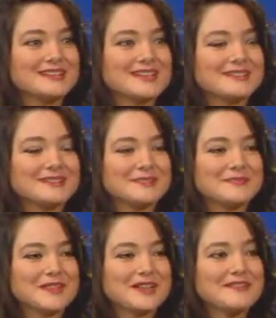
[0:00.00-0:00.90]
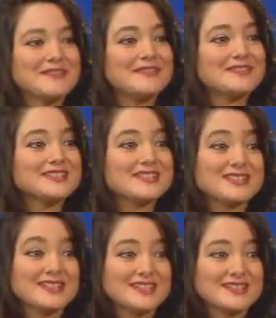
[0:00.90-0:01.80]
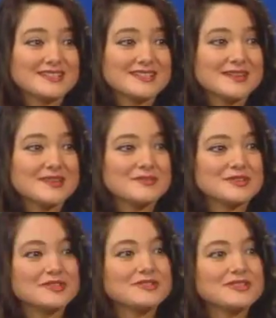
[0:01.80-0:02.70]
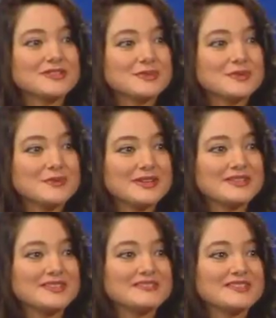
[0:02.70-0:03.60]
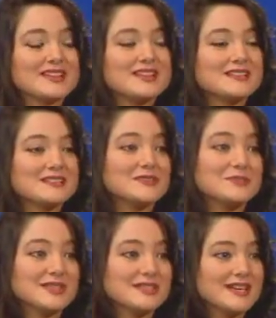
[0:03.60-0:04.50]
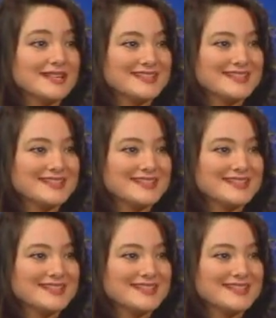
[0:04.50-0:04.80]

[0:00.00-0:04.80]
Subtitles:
that 50 things which you can do when there is nothing to be done.